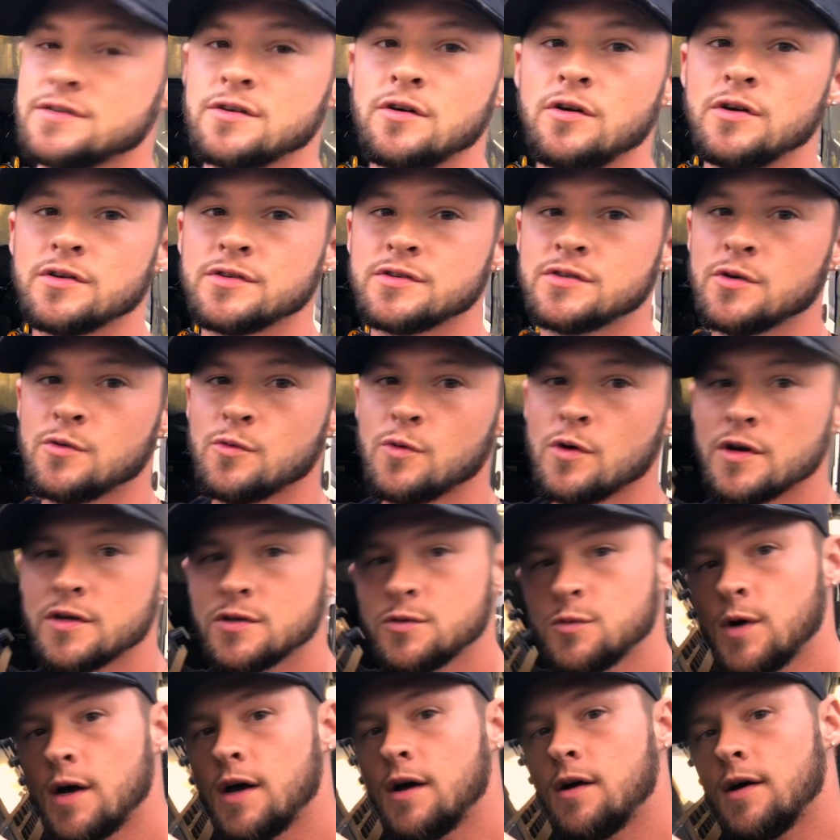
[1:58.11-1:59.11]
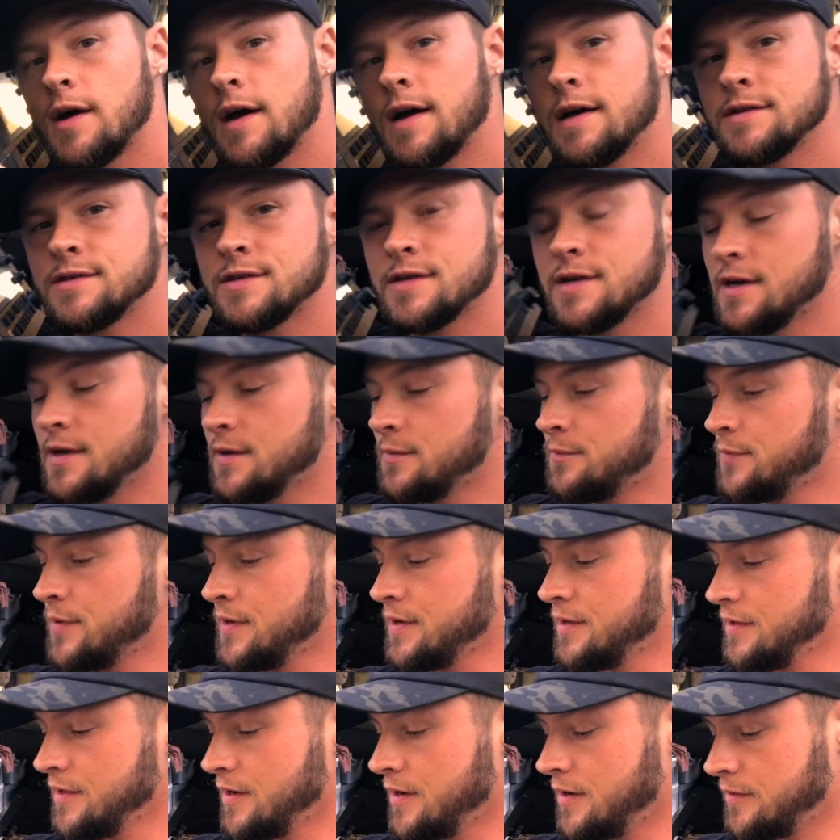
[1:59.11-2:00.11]
Also works well as a
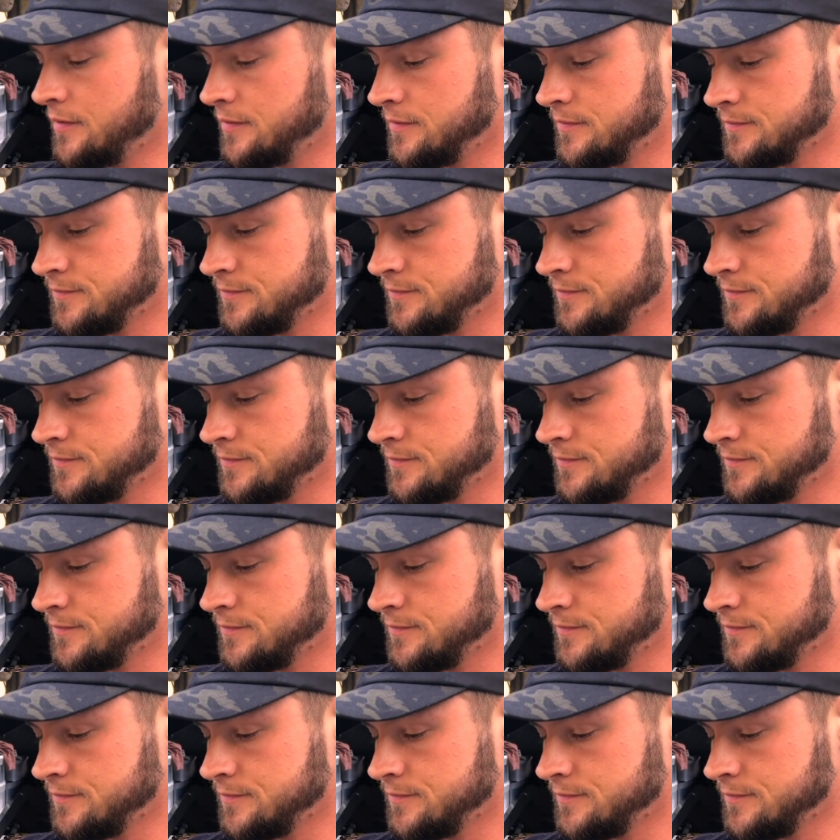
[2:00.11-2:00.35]
pillow.